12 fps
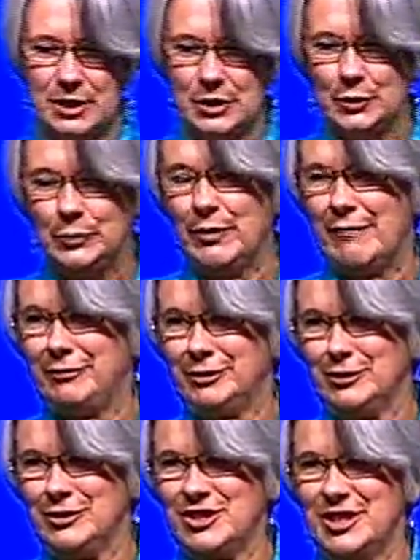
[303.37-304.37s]
a new
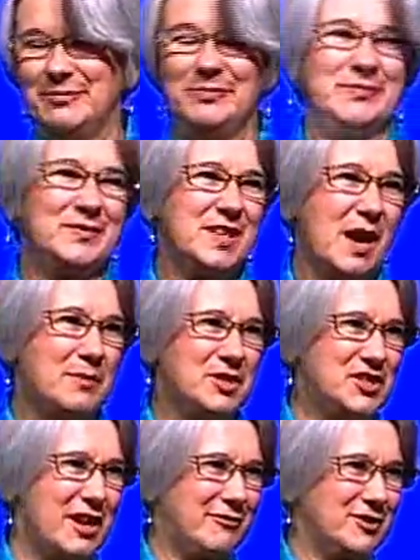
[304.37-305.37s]
revolution.
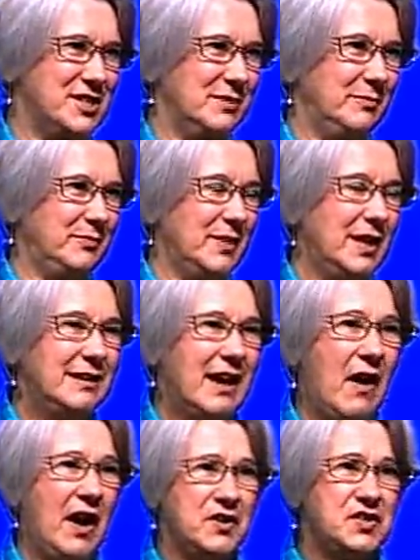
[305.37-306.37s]
Thomas Jefferson.
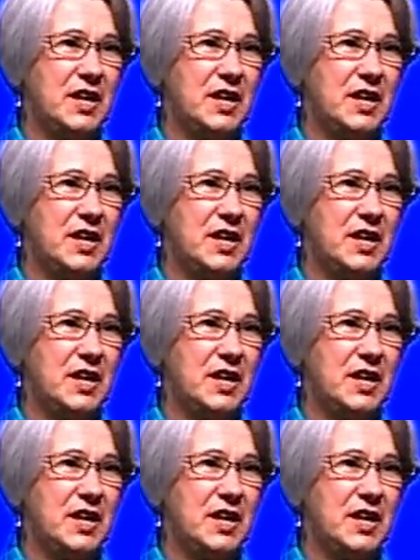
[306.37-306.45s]
Now, our